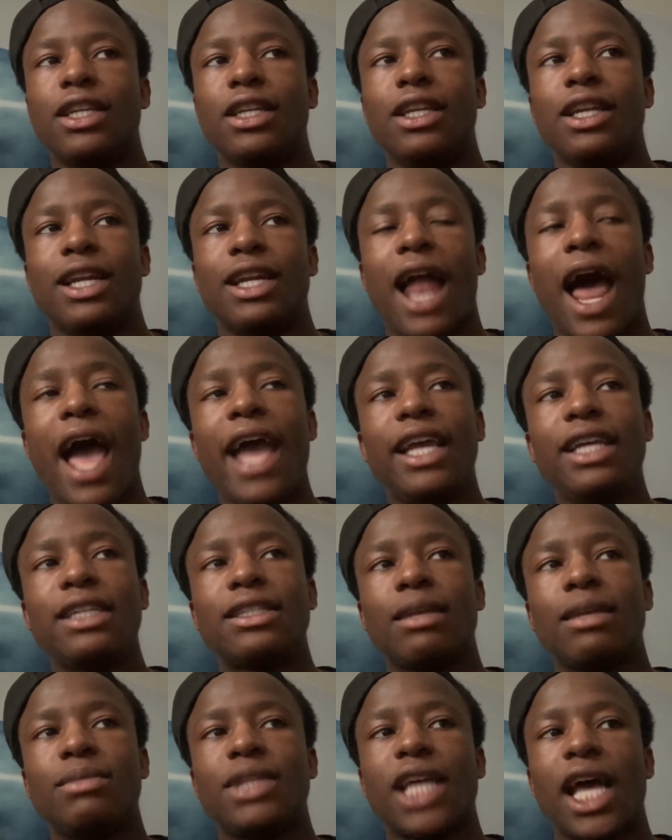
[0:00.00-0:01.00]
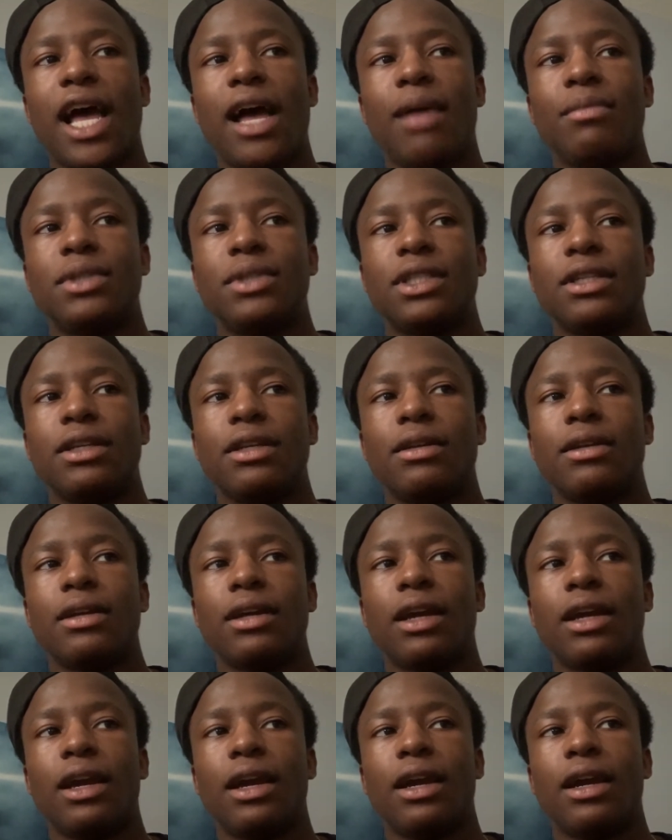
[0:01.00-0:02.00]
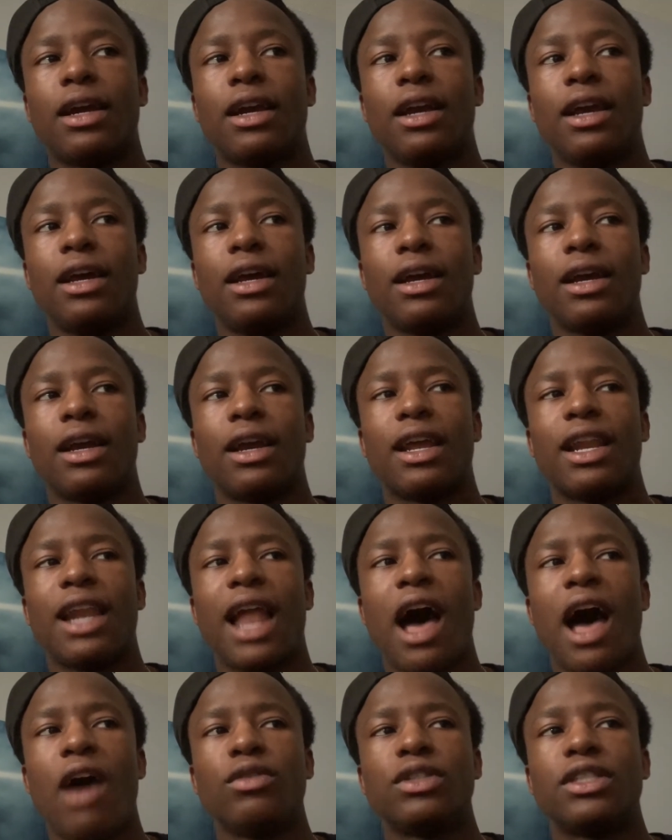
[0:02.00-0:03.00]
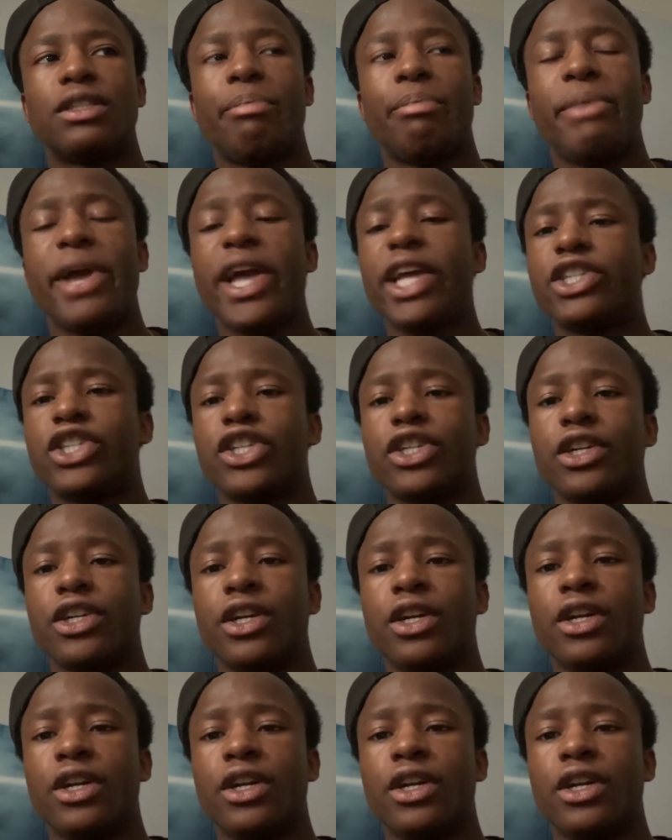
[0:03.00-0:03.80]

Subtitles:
lying sometimes clouds the picture.